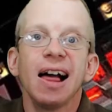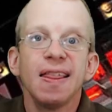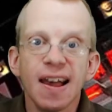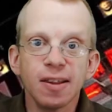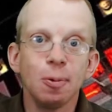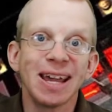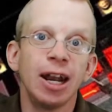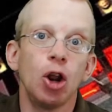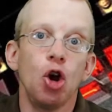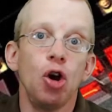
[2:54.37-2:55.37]
Last weekend
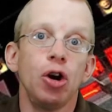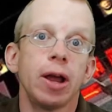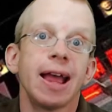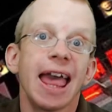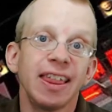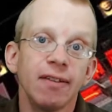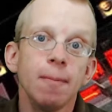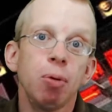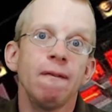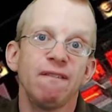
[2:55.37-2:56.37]
it earned
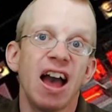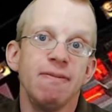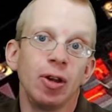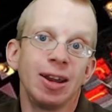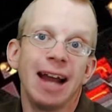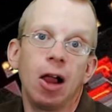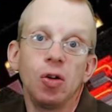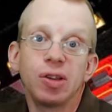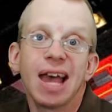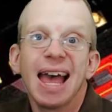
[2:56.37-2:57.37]
$11.5 million.
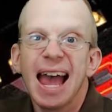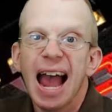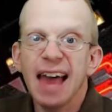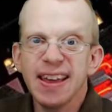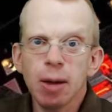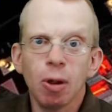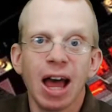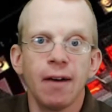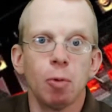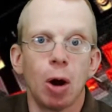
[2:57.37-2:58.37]
I think it will
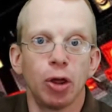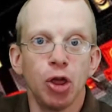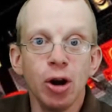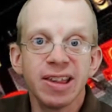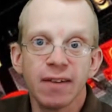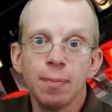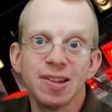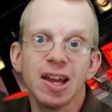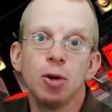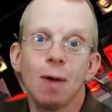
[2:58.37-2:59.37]
have around a
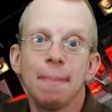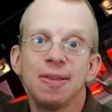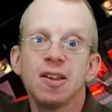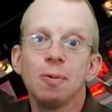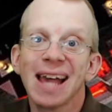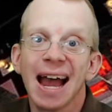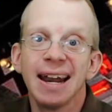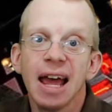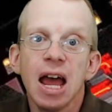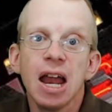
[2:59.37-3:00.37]
37% drop this
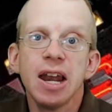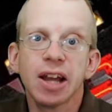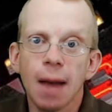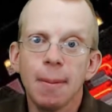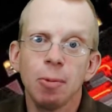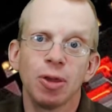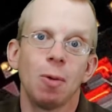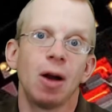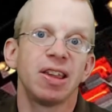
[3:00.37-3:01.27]
weekend to come in with around